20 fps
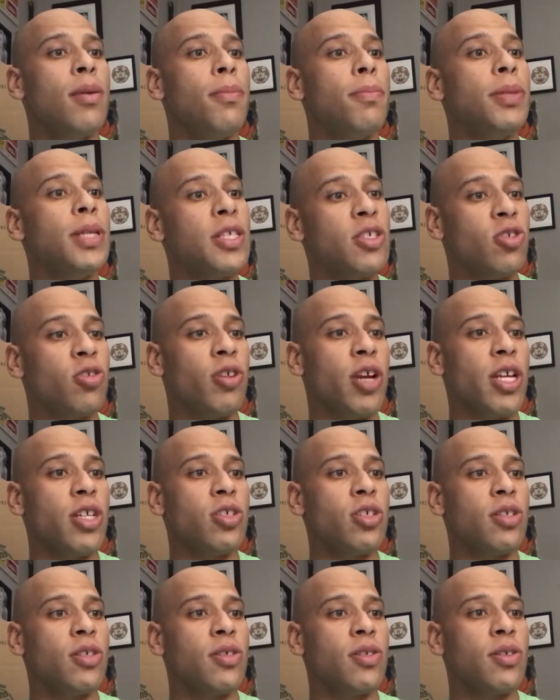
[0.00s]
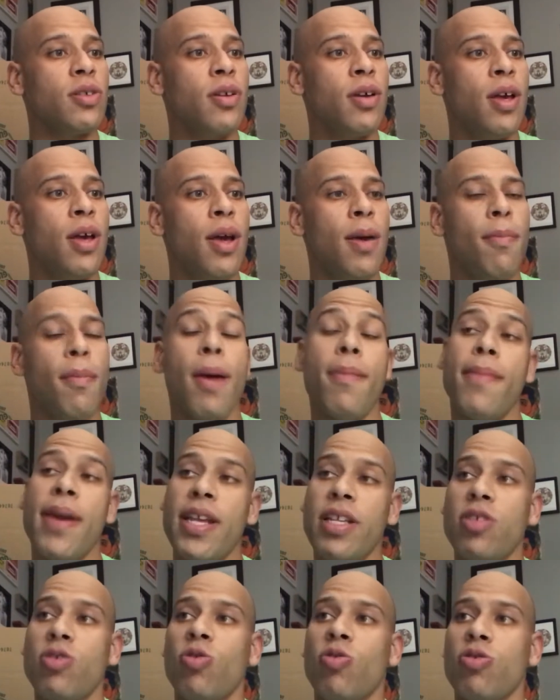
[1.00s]
blister agents. My
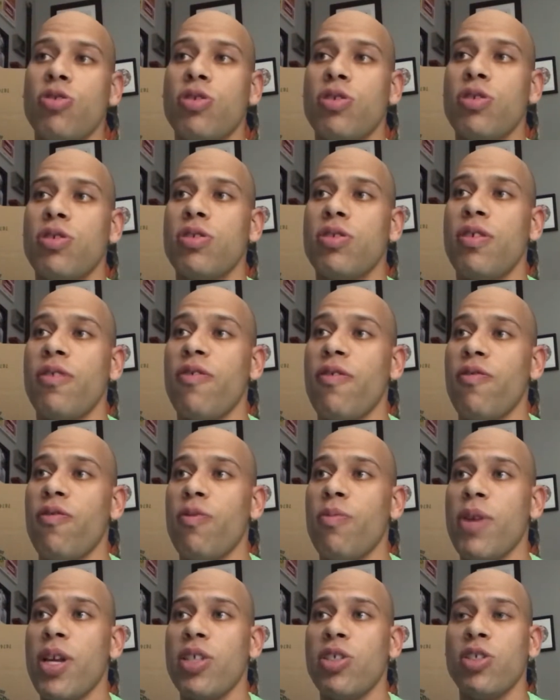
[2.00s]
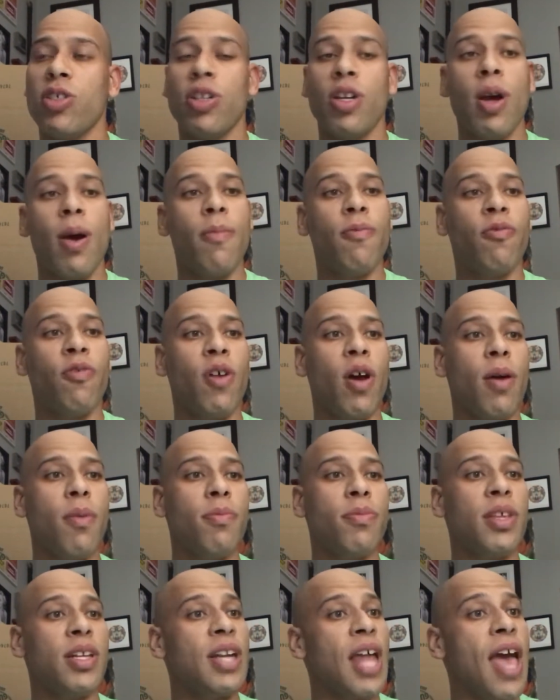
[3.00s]
main sources of information come
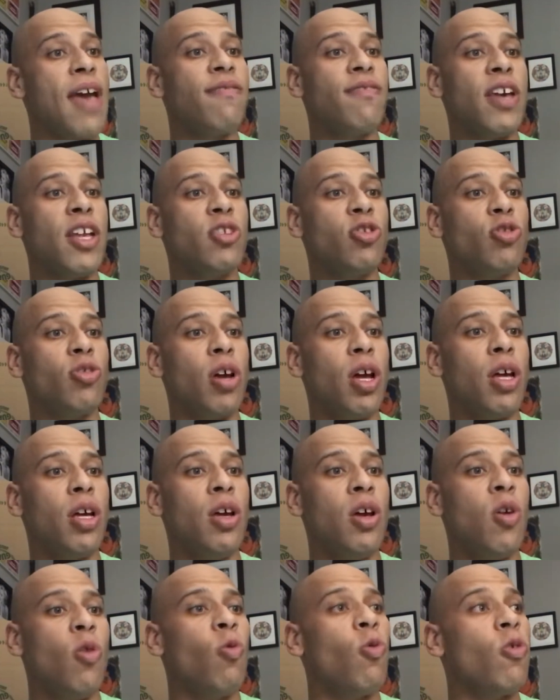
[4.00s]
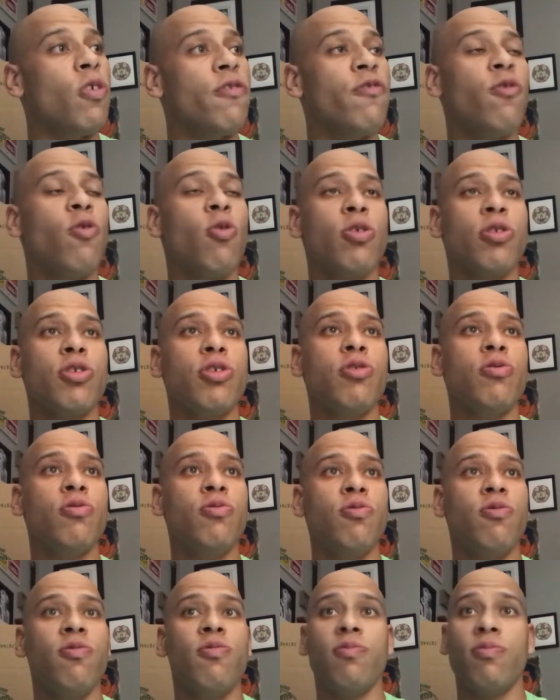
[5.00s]
from the NAVEDRA
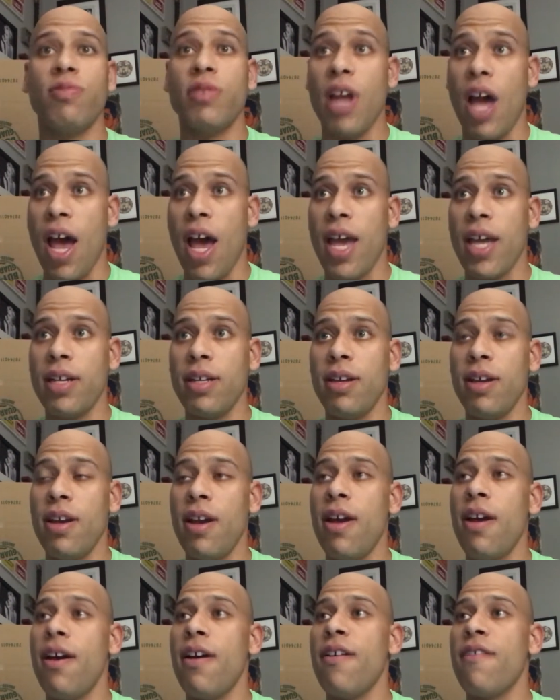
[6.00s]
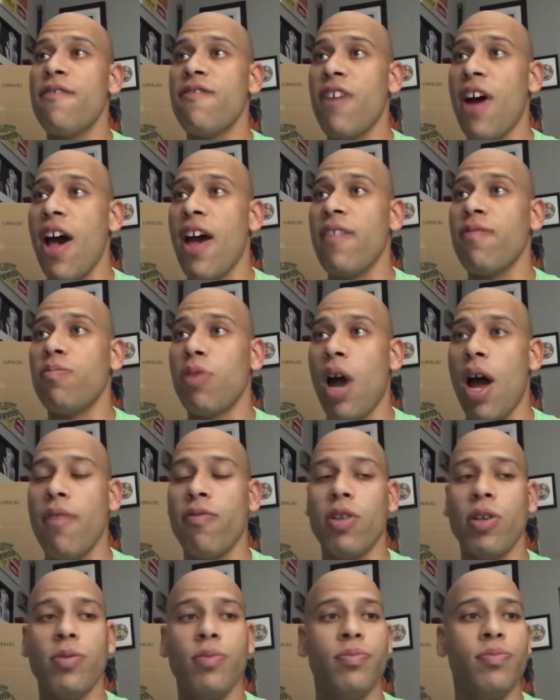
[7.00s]
14295
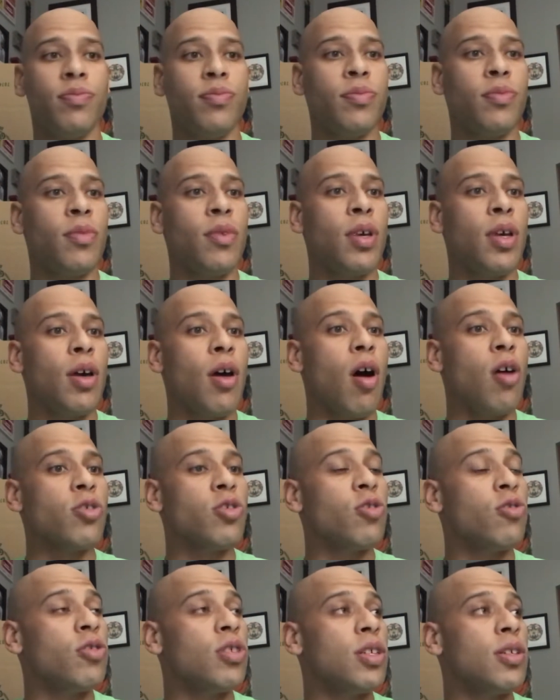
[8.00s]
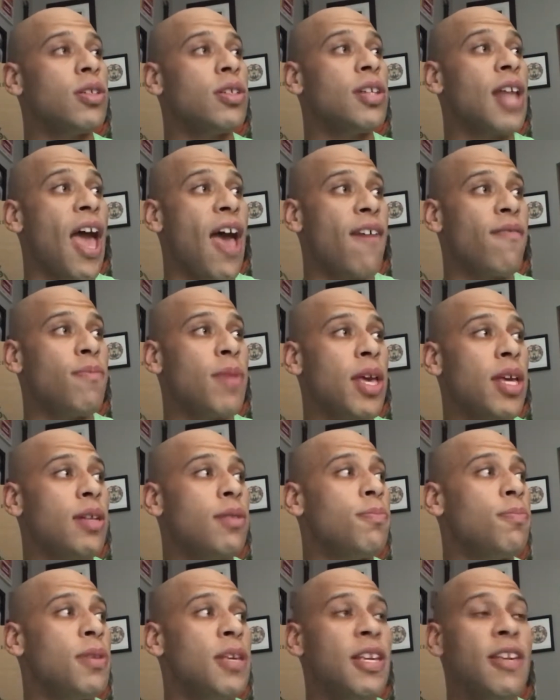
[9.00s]
Bravo, also the NAVMED
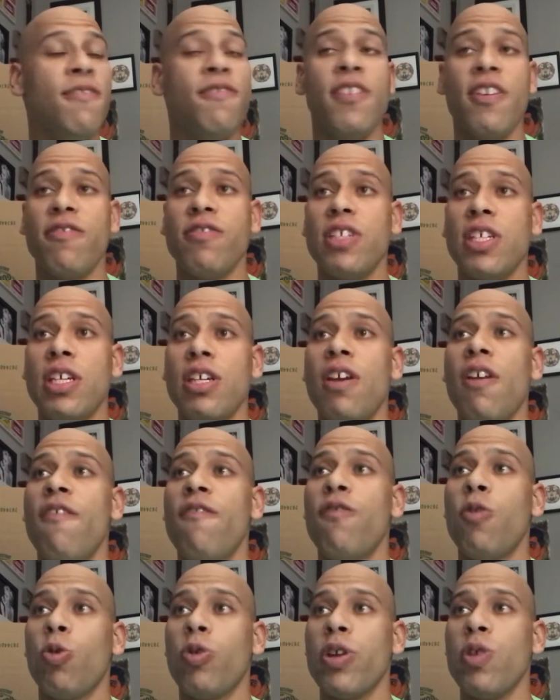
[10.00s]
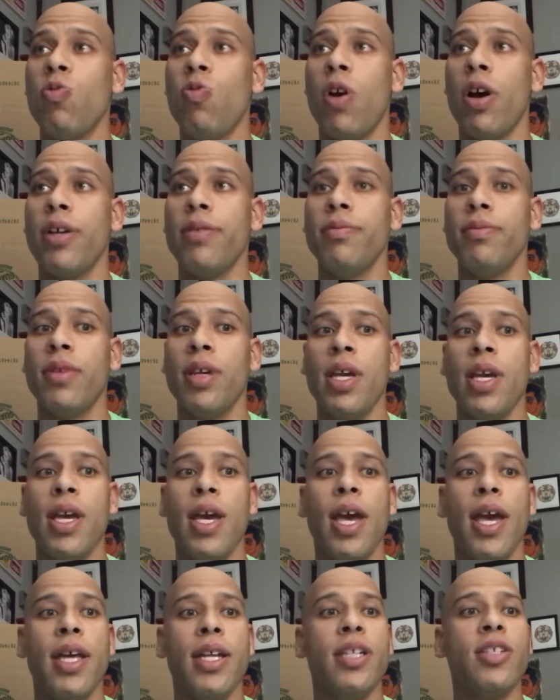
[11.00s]
P5041,
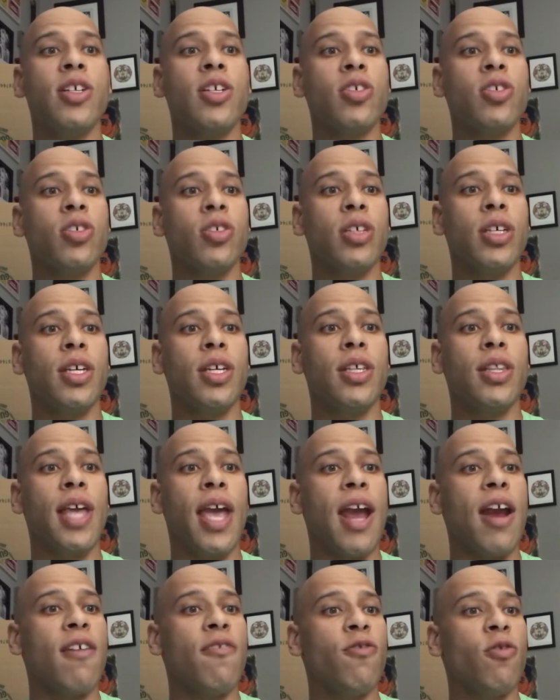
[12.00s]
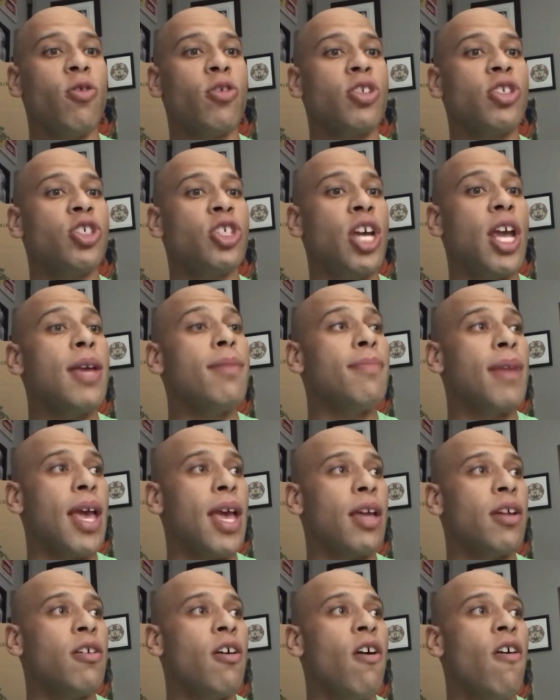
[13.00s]
and additionally the Air Force
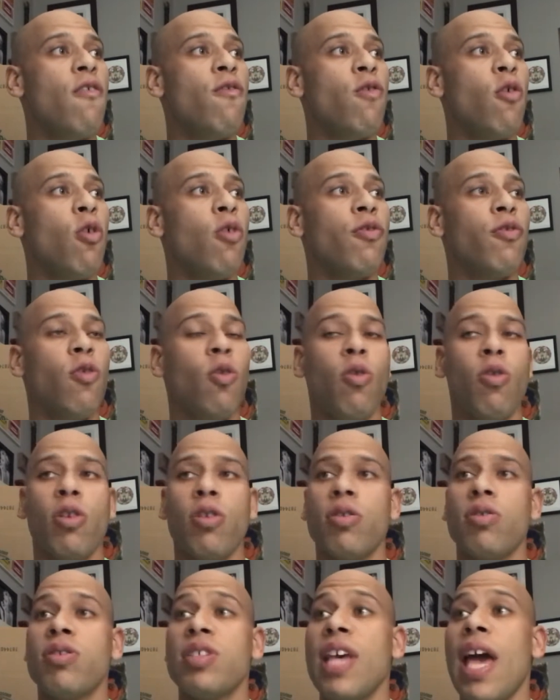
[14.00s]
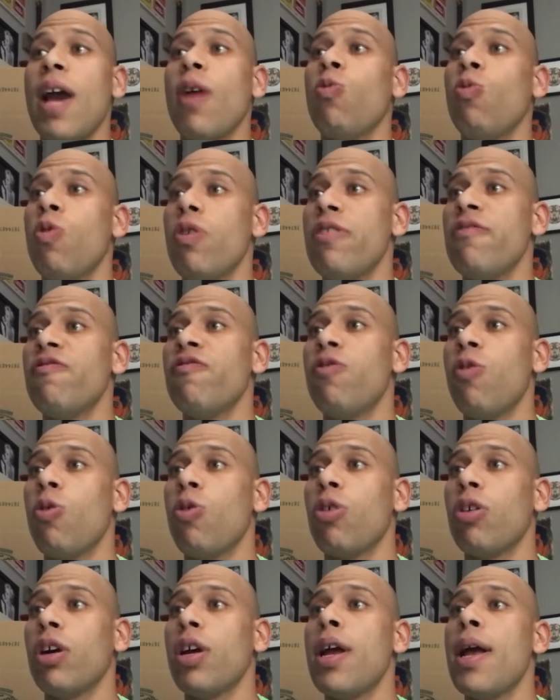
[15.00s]
J-Man 44 TAC
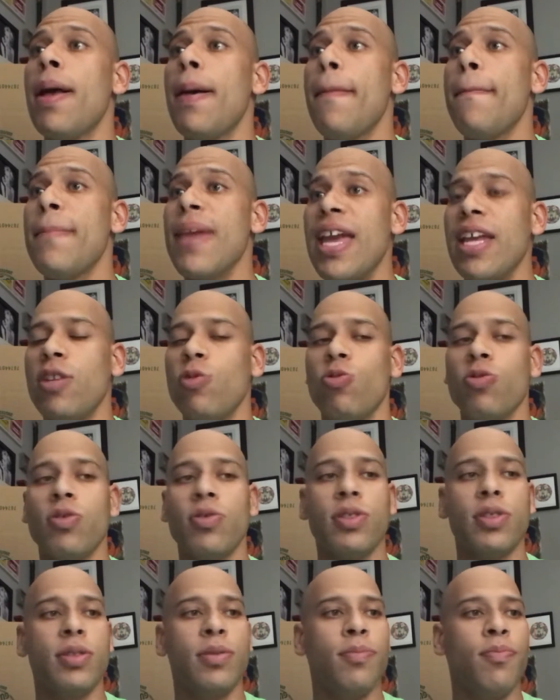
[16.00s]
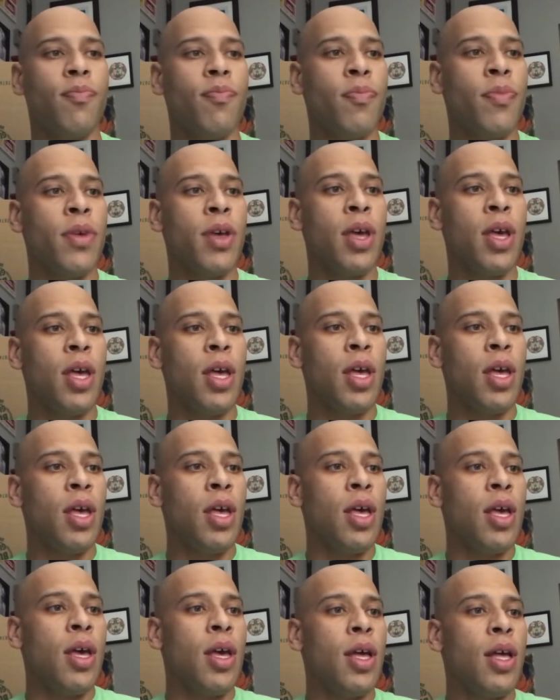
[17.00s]
14 manuals.
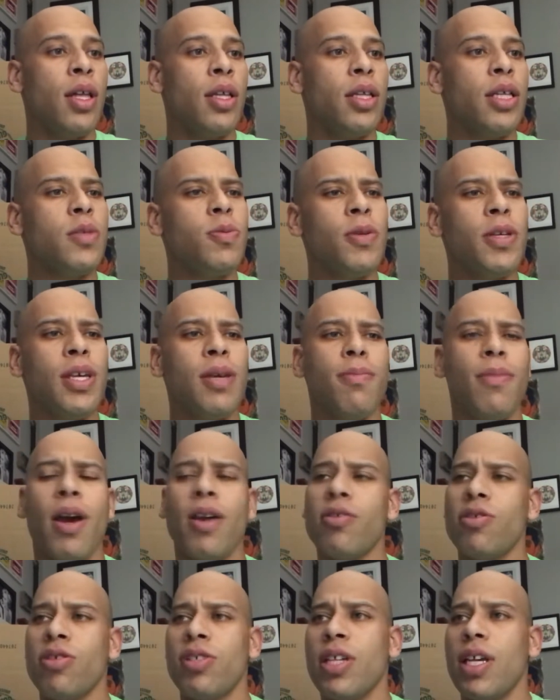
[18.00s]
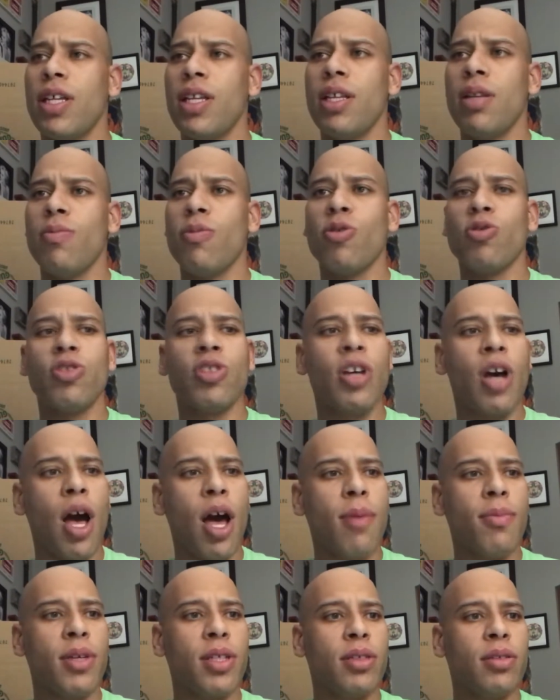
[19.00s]
Let's begin by understanding the most
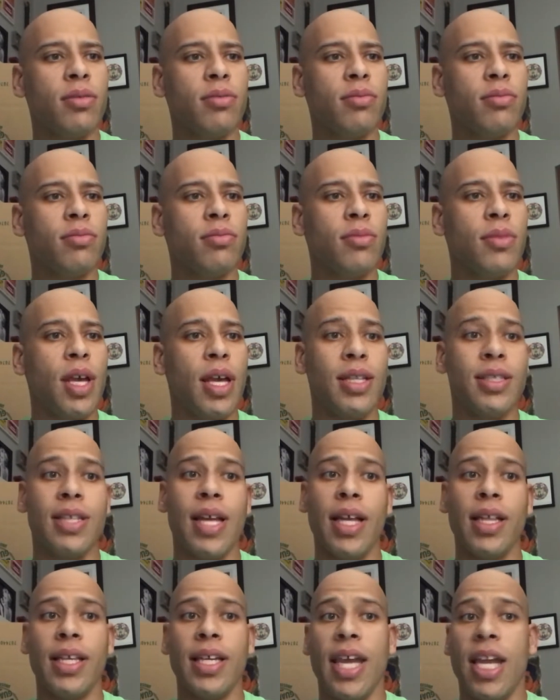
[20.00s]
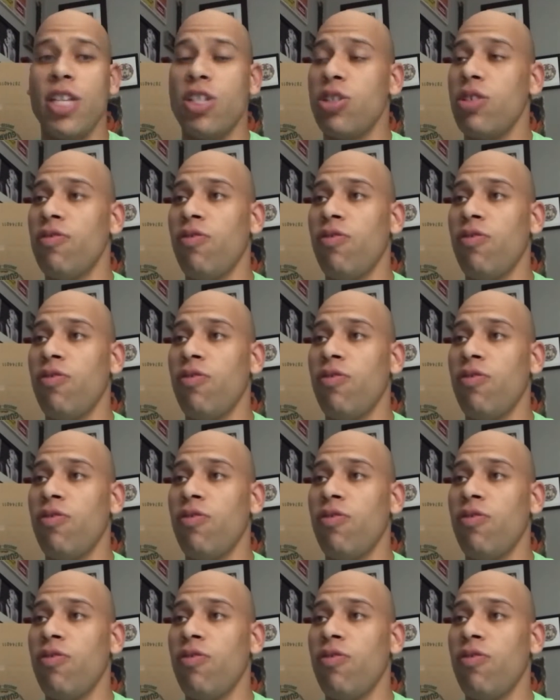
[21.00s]
common and deadly agent